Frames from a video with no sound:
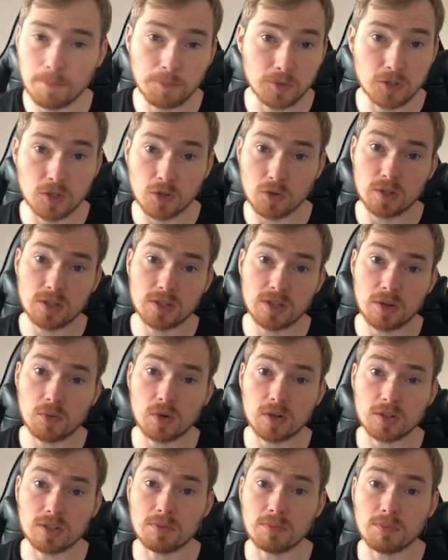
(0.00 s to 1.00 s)
So because I
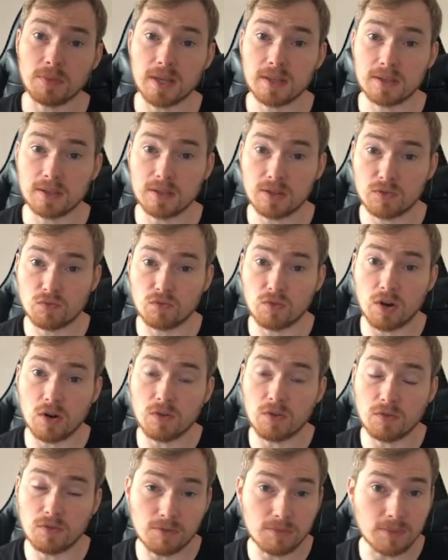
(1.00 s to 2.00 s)
want to make this
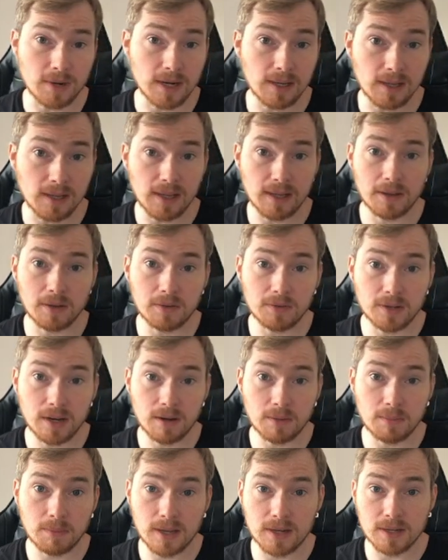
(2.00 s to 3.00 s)
role for my Lego
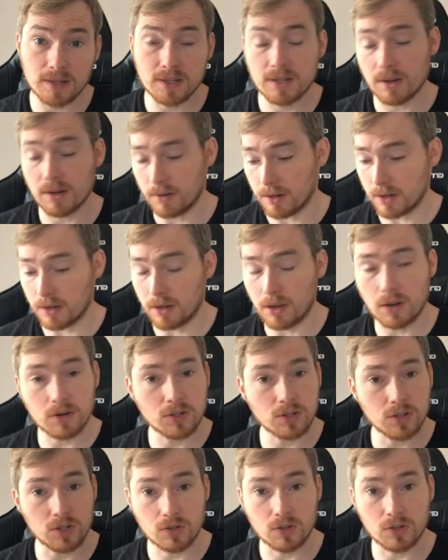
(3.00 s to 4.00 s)
database, I'm going to go
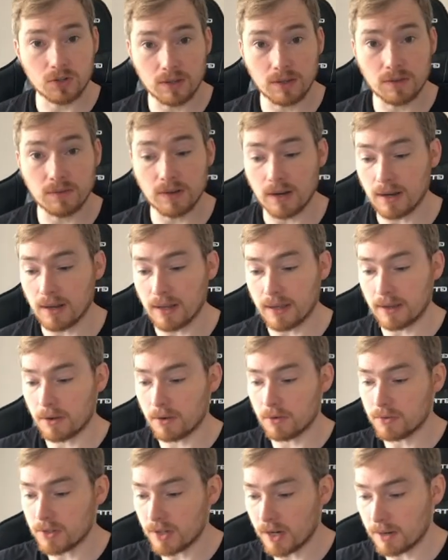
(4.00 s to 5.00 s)
just give it a
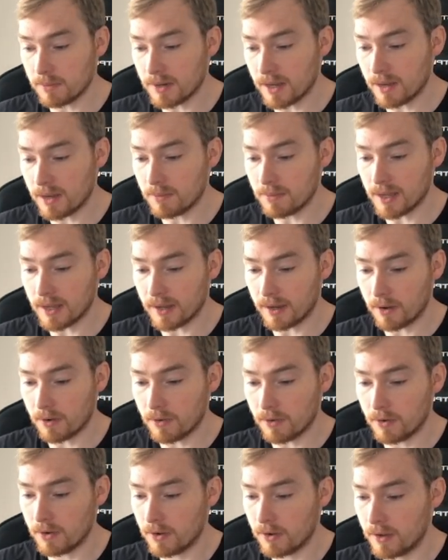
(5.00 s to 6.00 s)
Lego type name,
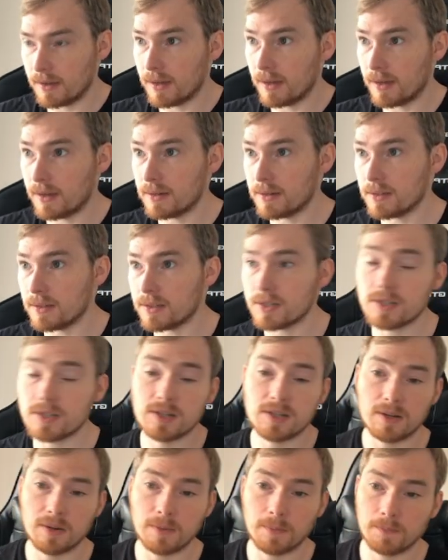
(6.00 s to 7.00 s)
Lego
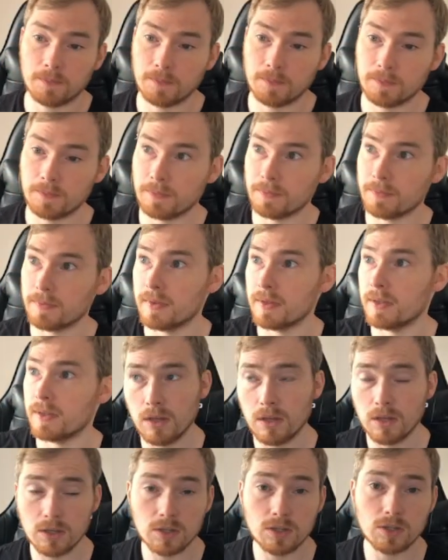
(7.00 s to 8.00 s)
analyst.
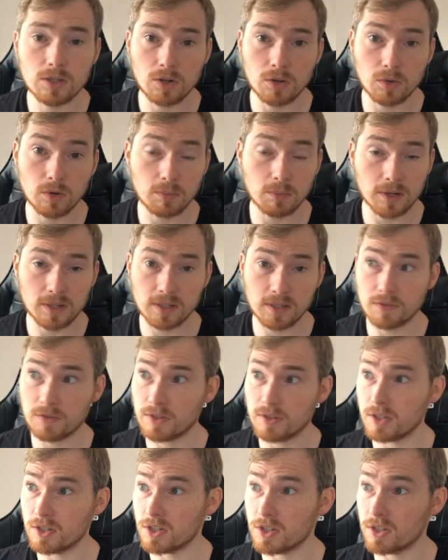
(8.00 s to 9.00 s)
So in my
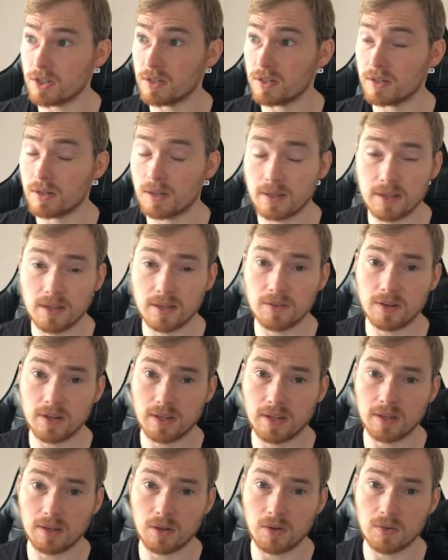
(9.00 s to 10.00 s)
definition here, I
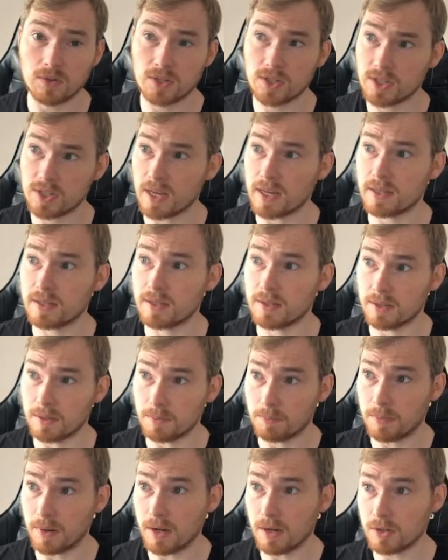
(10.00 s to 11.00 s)
can go and set the
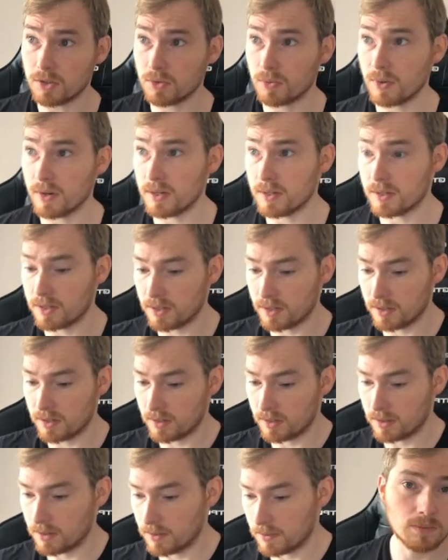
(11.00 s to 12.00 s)
password.
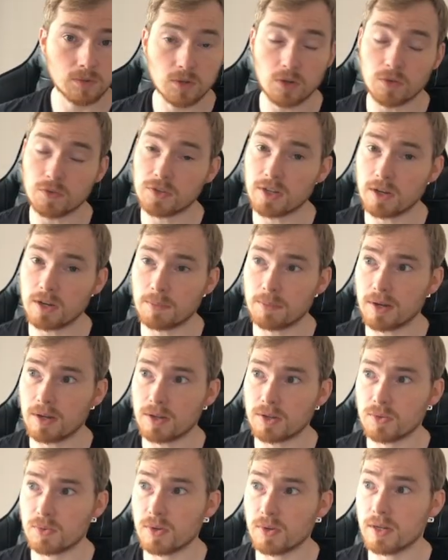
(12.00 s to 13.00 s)
So I've set a
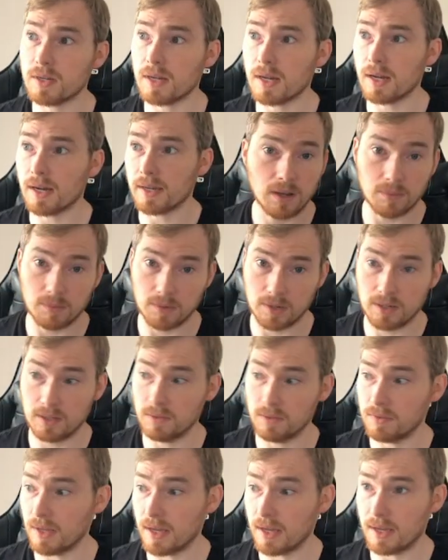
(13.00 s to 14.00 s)
password. I'm going to
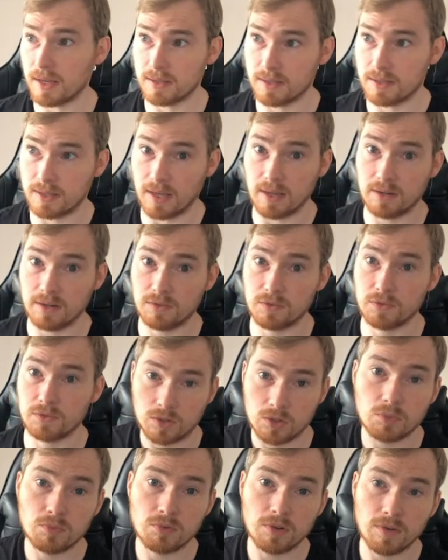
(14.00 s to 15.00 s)
leave that at that.
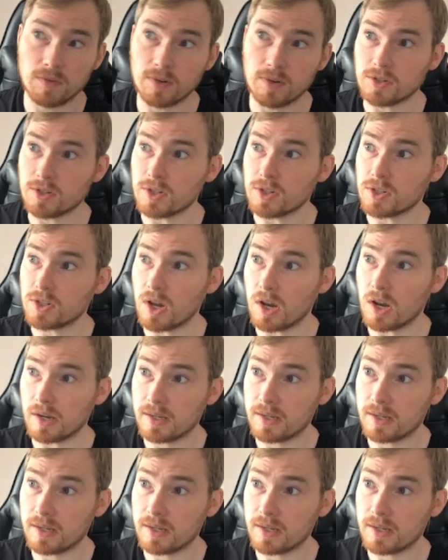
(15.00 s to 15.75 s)
So privileges.